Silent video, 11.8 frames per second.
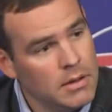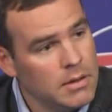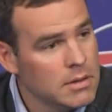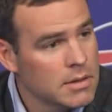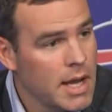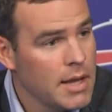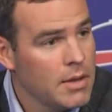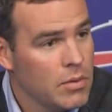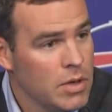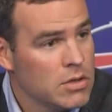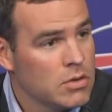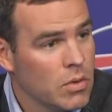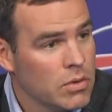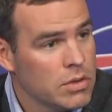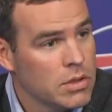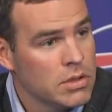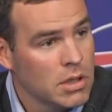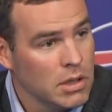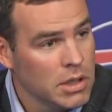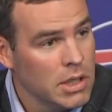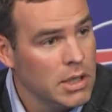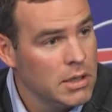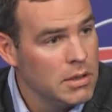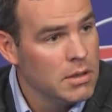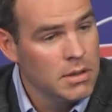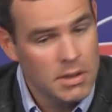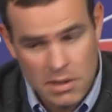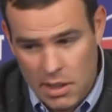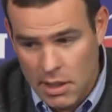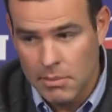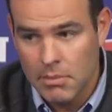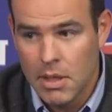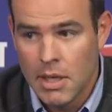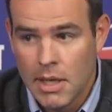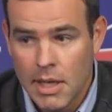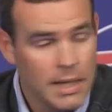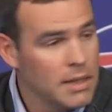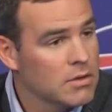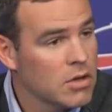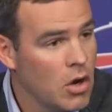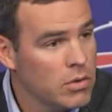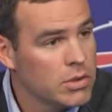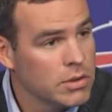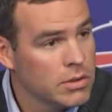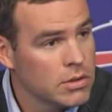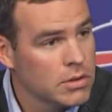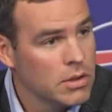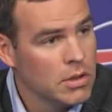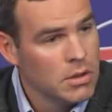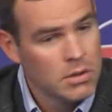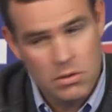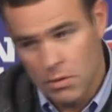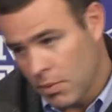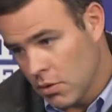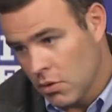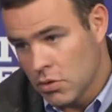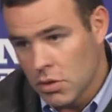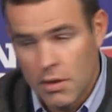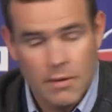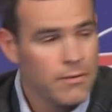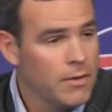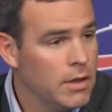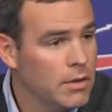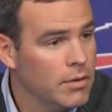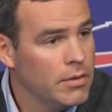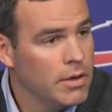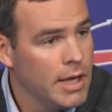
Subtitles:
this guy the resources to lead the team and his coaches to produce on the field.